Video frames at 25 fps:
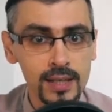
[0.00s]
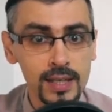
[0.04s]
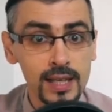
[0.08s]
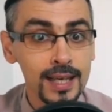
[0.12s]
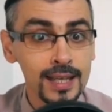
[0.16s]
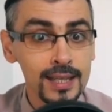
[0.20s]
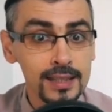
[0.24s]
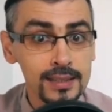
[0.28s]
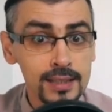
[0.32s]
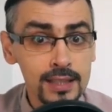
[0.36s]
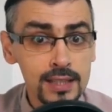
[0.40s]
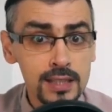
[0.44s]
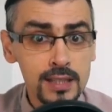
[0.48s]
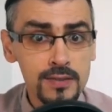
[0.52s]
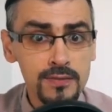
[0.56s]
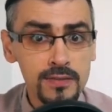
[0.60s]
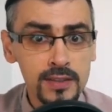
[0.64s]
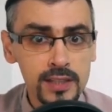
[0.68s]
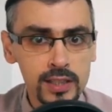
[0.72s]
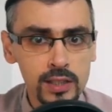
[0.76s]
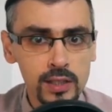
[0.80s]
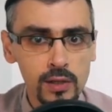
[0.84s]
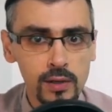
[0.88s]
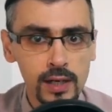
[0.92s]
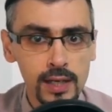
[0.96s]
In this
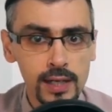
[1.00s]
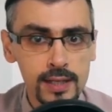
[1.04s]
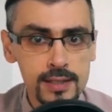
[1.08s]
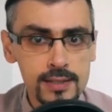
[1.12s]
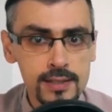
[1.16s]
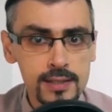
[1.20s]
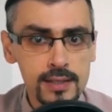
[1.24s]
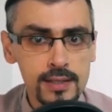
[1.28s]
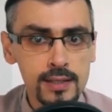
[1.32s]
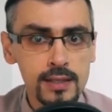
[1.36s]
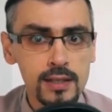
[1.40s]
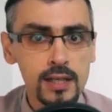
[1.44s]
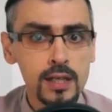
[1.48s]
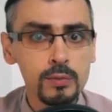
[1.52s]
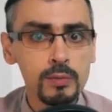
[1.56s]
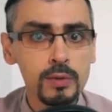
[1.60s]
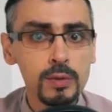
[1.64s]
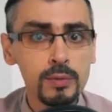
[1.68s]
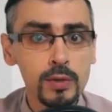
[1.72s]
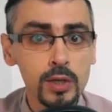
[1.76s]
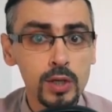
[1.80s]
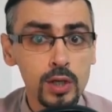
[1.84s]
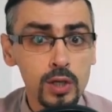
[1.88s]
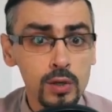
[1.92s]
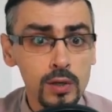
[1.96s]
video lesson, we
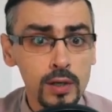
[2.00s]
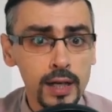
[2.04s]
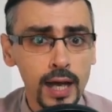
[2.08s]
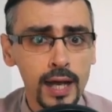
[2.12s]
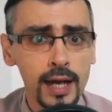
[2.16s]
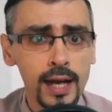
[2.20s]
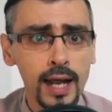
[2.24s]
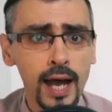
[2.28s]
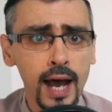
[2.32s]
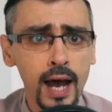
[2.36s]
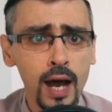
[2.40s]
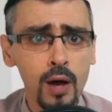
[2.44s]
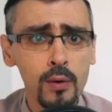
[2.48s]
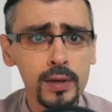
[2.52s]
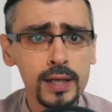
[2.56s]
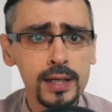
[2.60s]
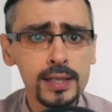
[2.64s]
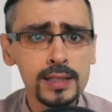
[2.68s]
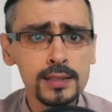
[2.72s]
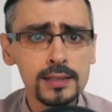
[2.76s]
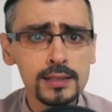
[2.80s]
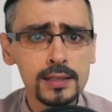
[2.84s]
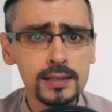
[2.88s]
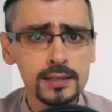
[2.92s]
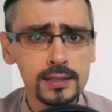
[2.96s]
will look at how
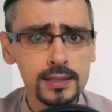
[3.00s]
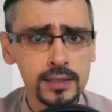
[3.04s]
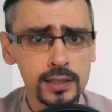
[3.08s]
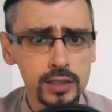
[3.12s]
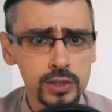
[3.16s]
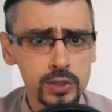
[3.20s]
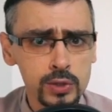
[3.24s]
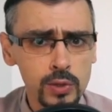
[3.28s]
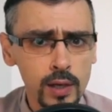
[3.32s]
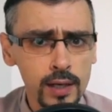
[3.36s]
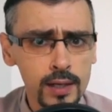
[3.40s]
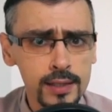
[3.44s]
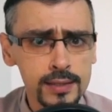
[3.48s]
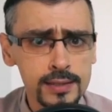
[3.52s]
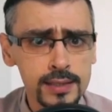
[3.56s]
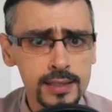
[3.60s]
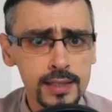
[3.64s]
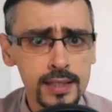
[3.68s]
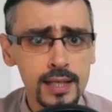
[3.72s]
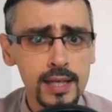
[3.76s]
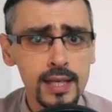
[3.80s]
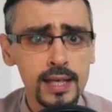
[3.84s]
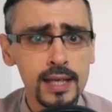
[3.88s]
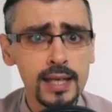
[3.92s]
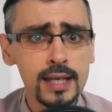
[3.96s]
intertextuality